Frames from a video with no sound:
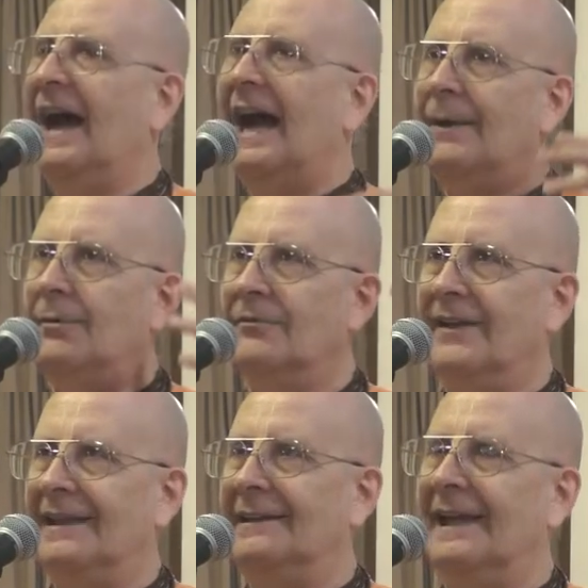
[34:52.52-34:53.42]

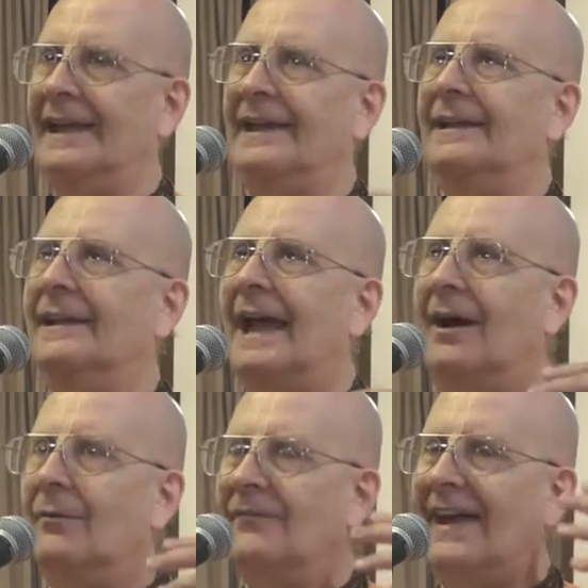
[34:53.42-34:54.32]
hyperventilating,
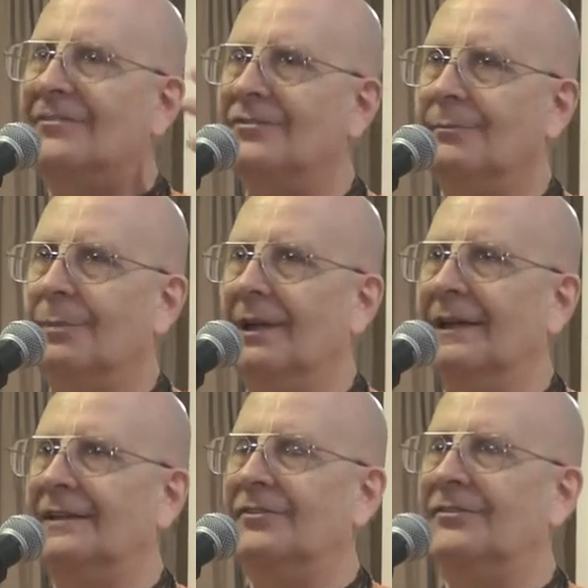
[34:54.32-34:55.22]
how fast the
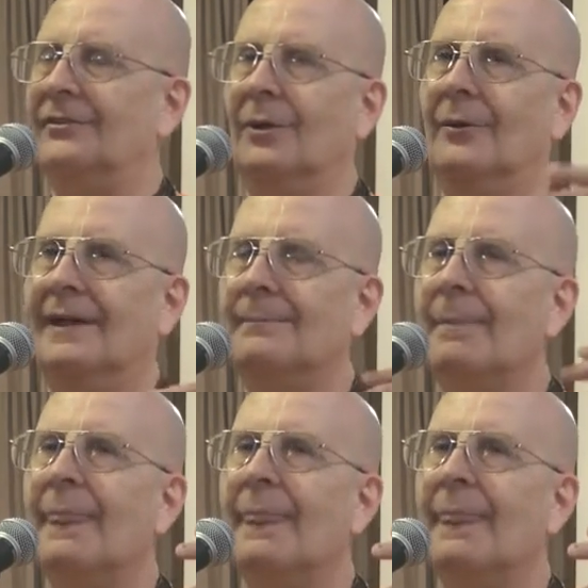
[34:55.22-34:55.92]
blood is flowing,